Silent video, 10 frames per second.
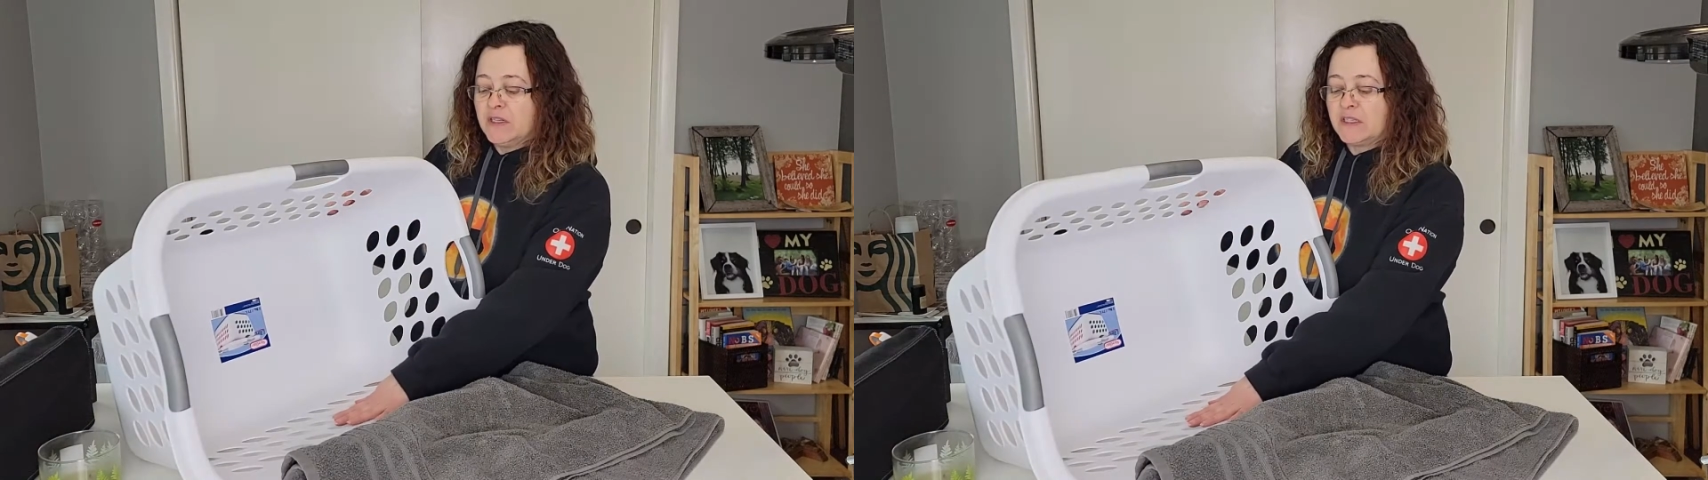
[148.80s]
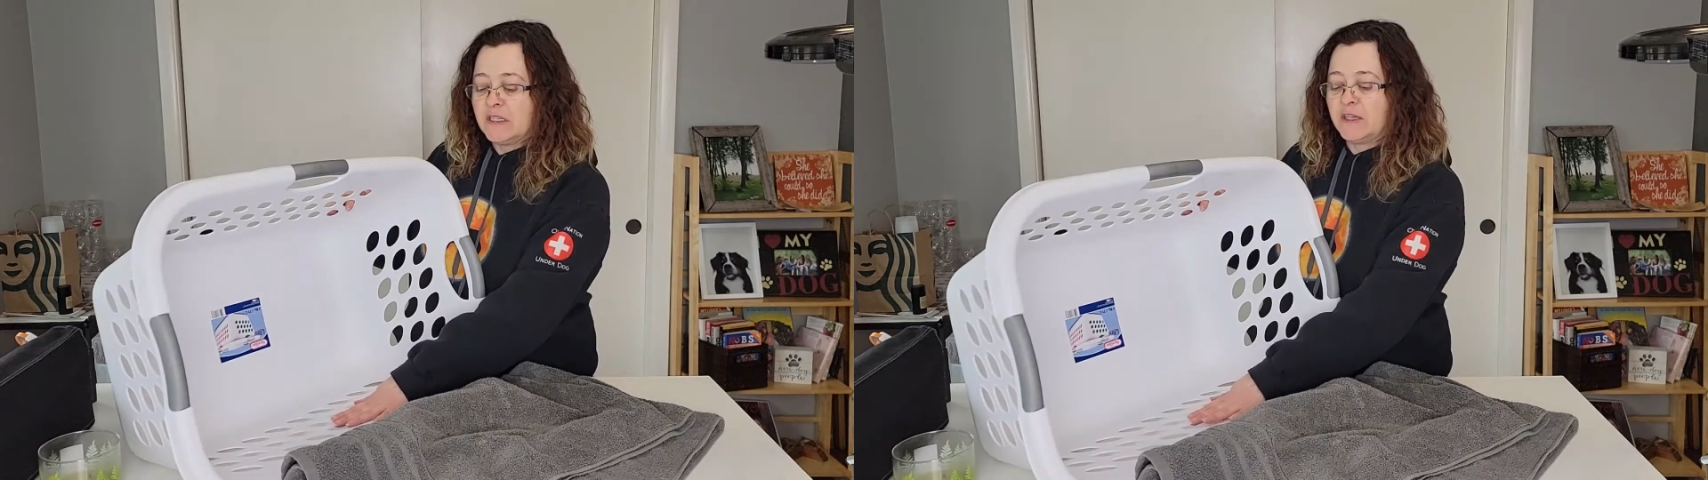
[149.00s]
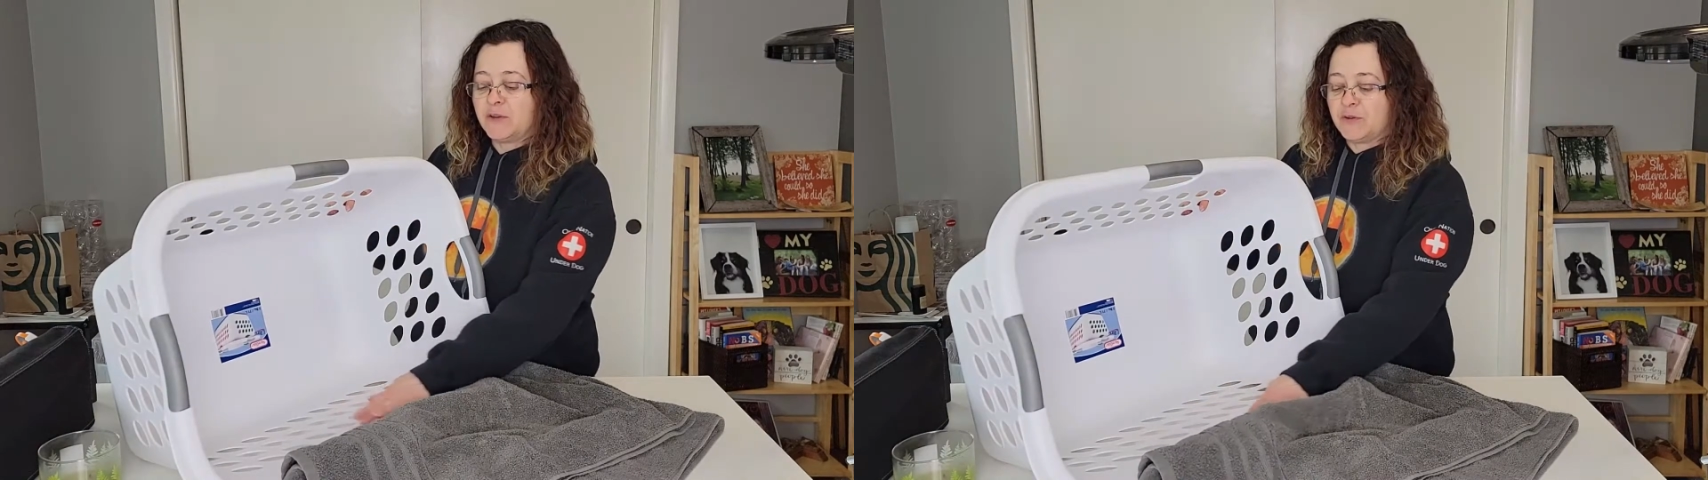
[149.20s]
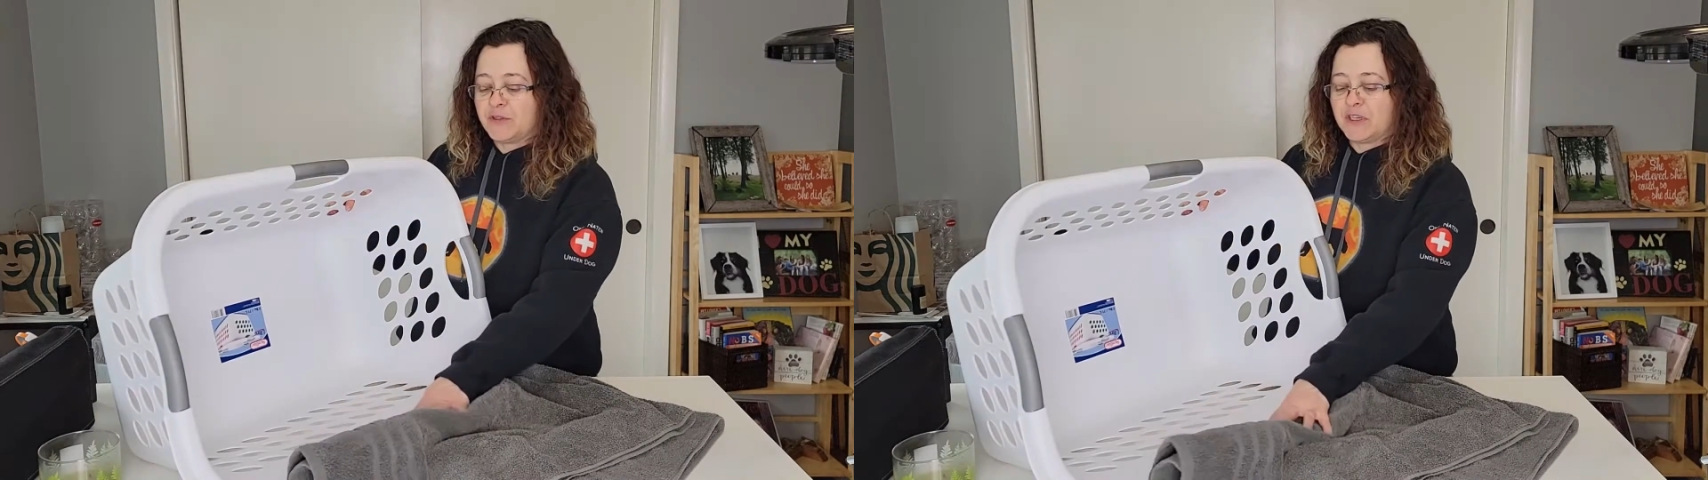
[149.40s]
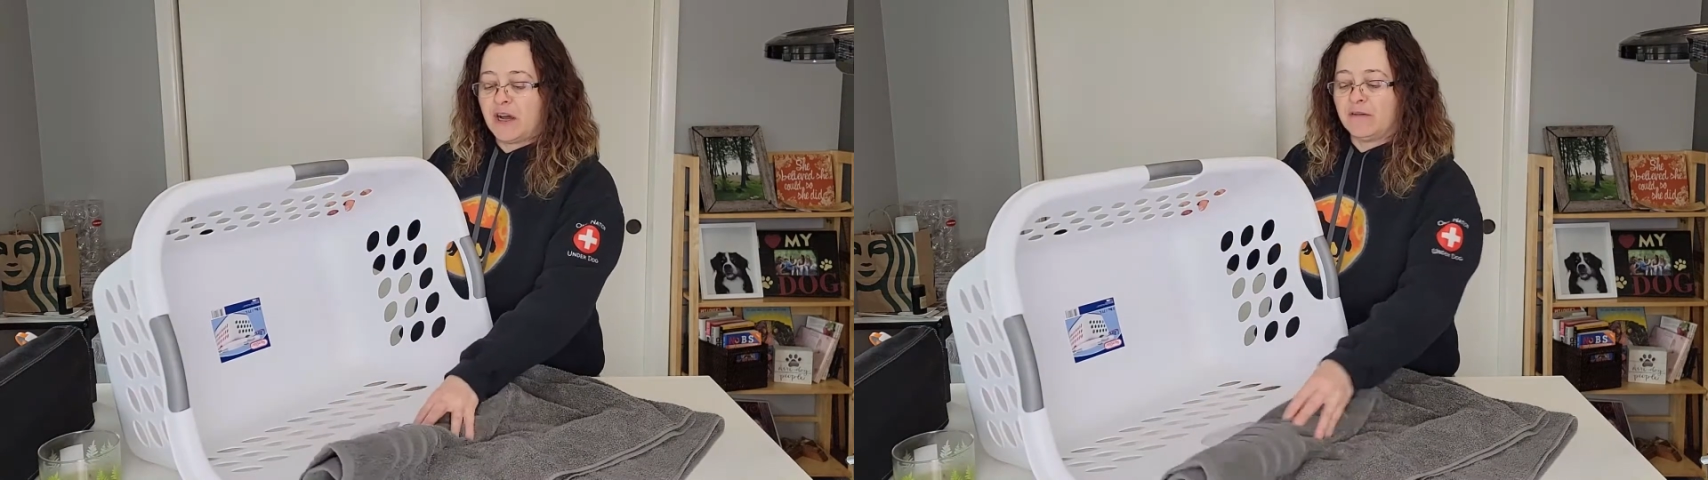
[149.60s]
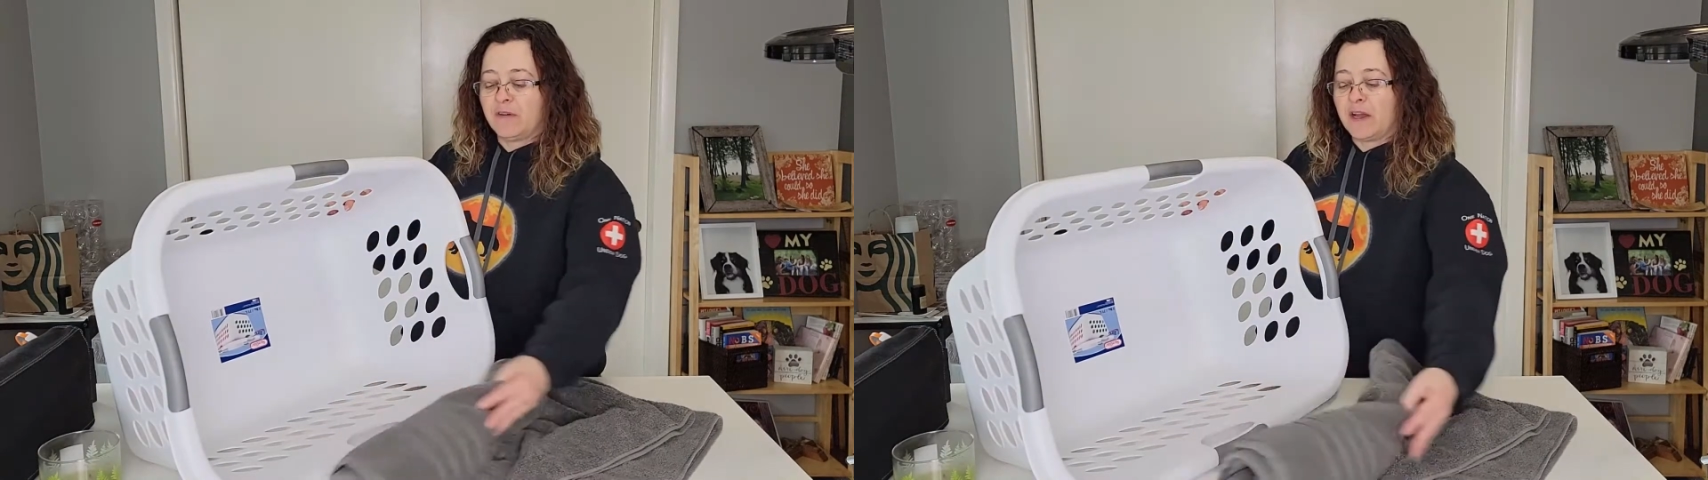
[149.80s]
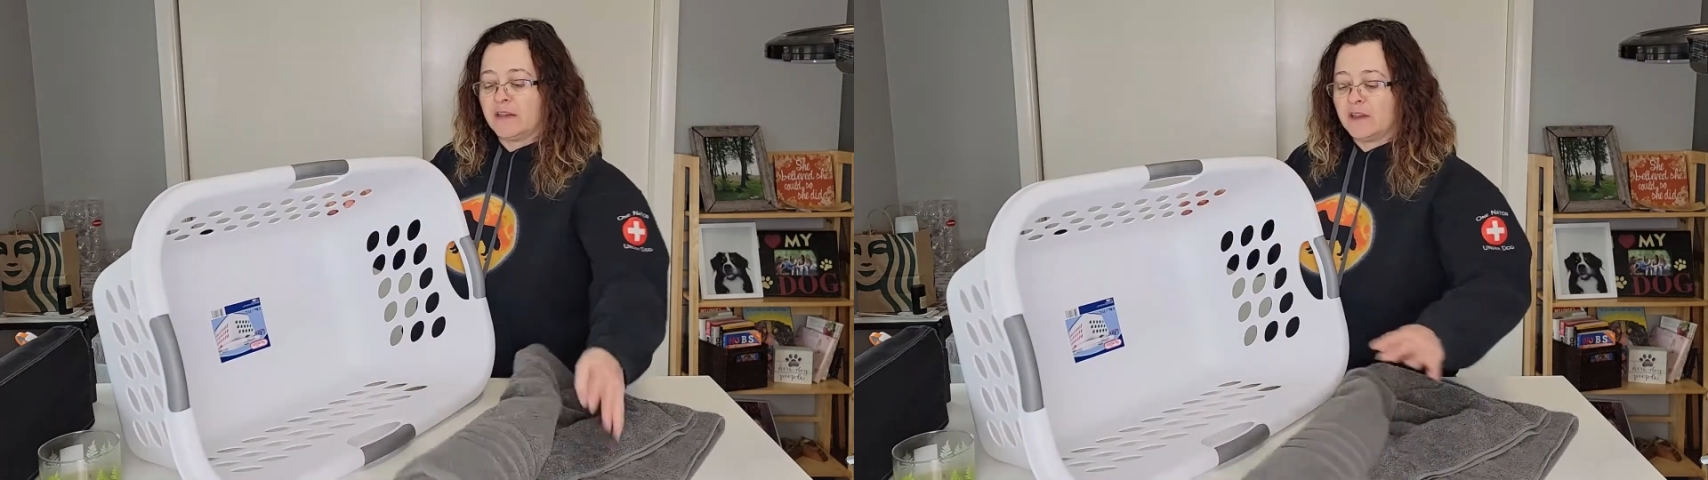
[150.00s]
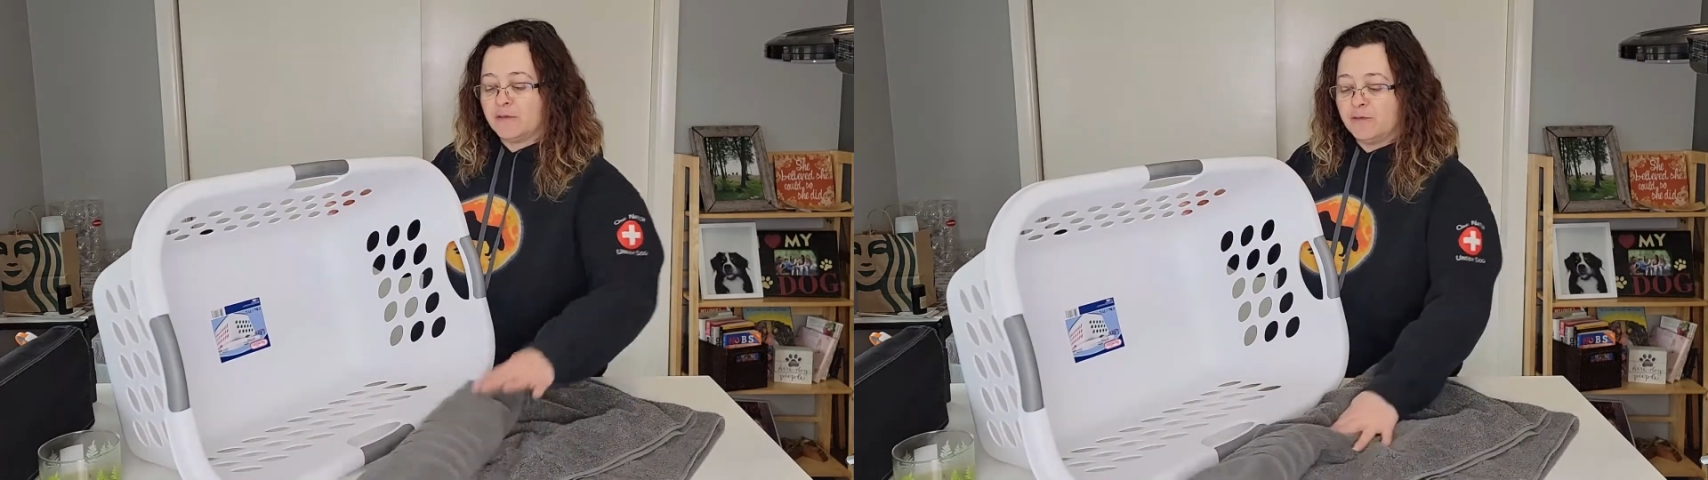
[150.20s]
To get their stuff. And
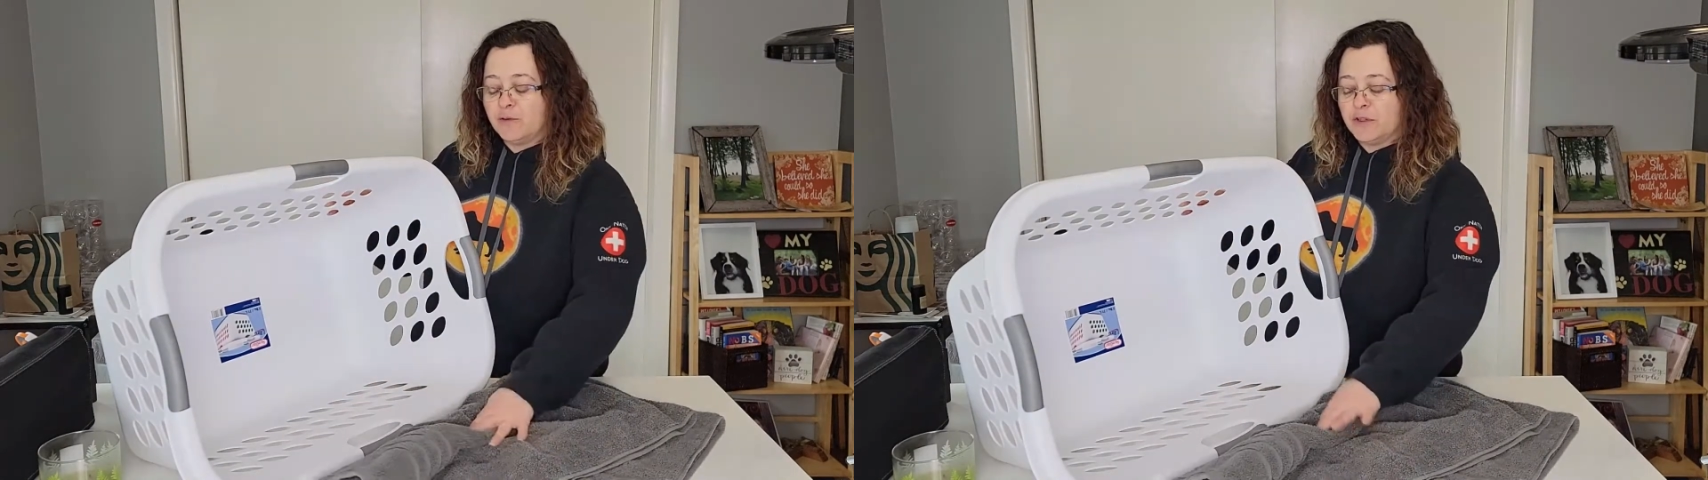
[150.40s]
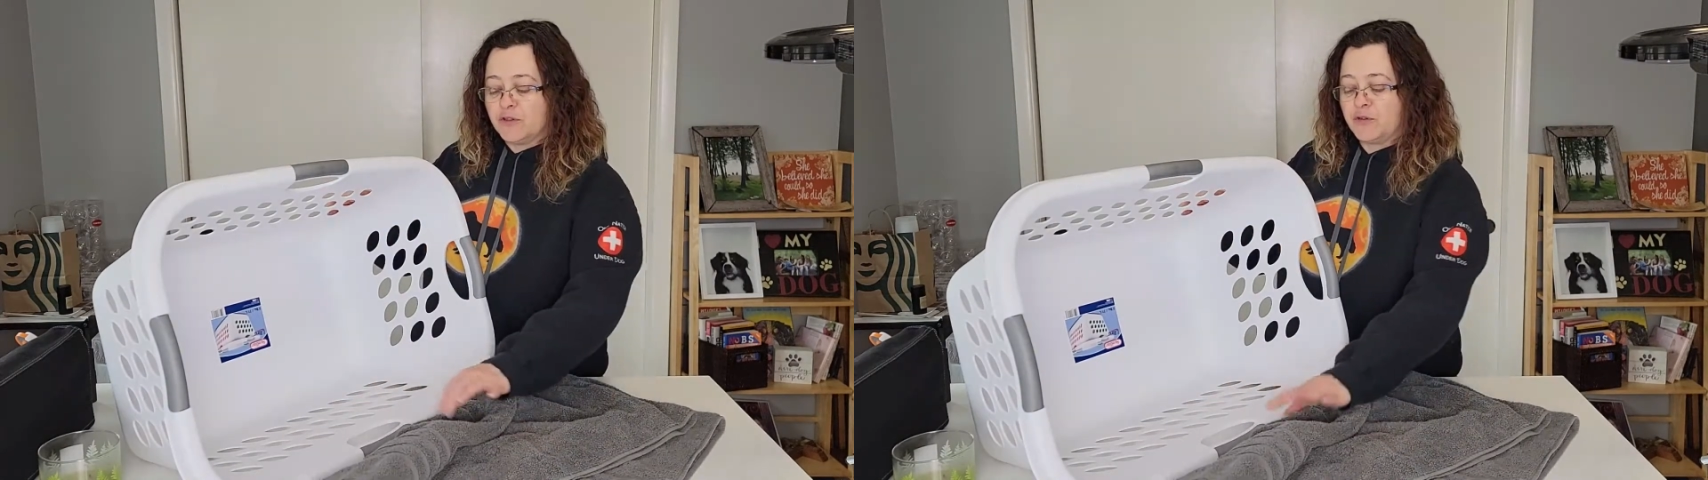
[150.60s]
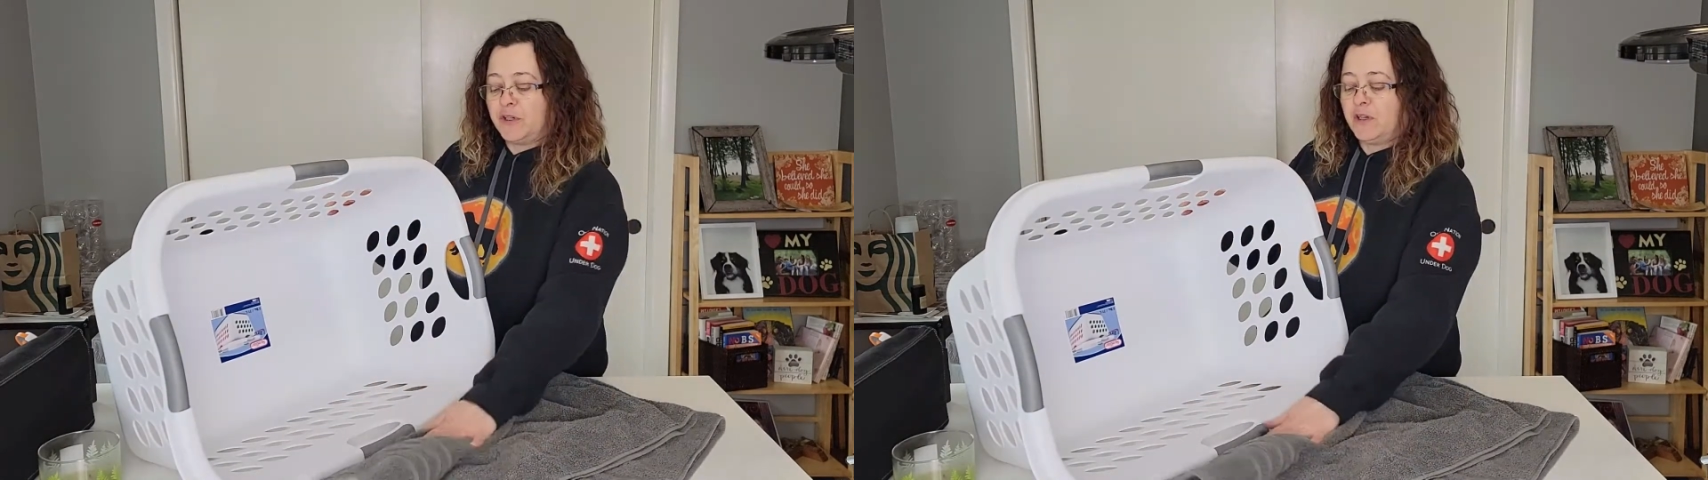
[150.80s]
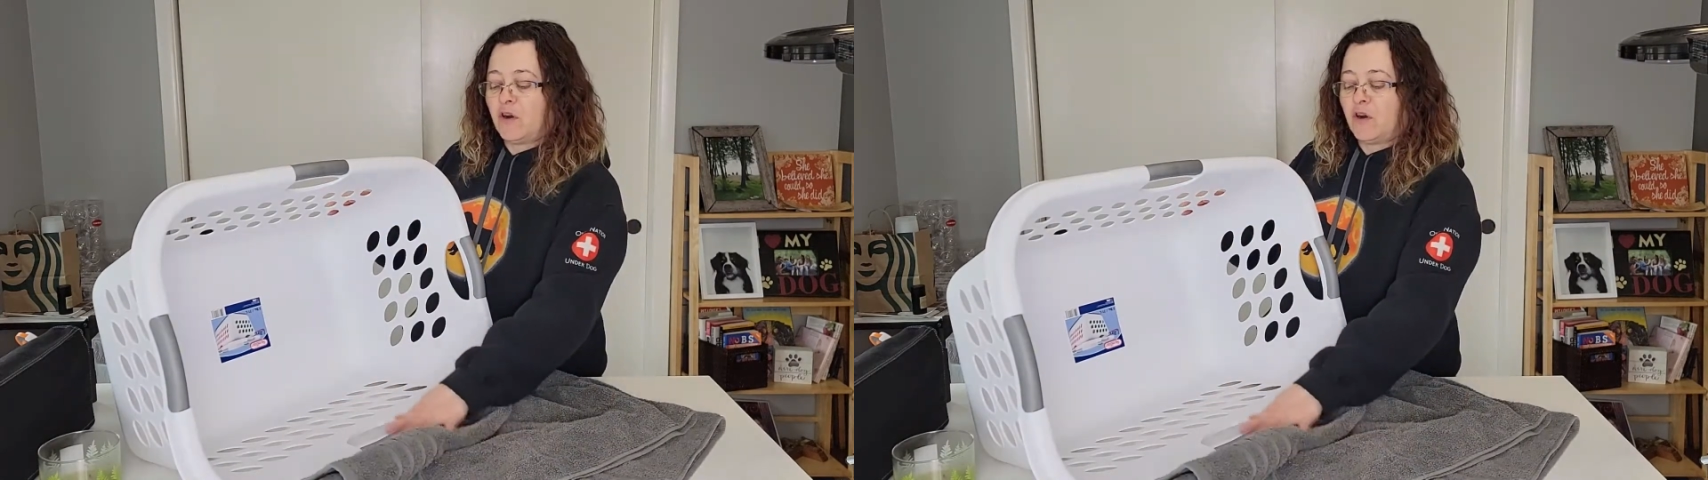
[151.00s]
then the food and treat